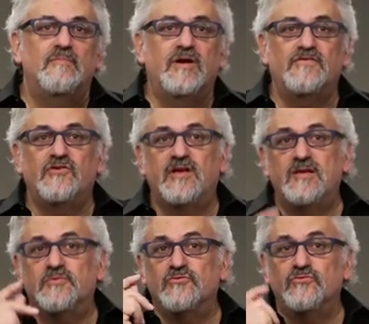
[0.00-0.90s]
But if you
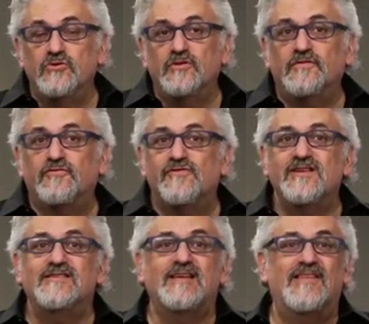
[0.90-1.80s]
keep the rule of
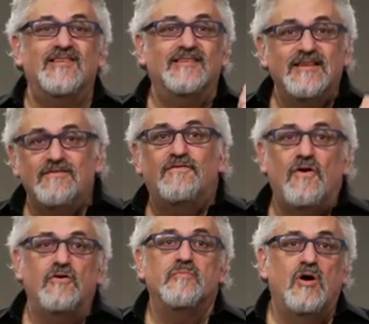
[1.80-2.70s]
threes and the lean
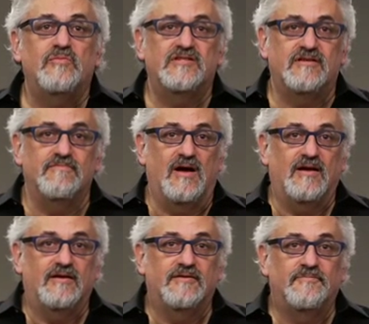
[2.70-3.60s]
forward moments in
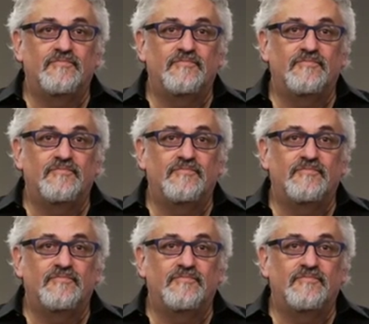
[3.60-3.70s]
mind,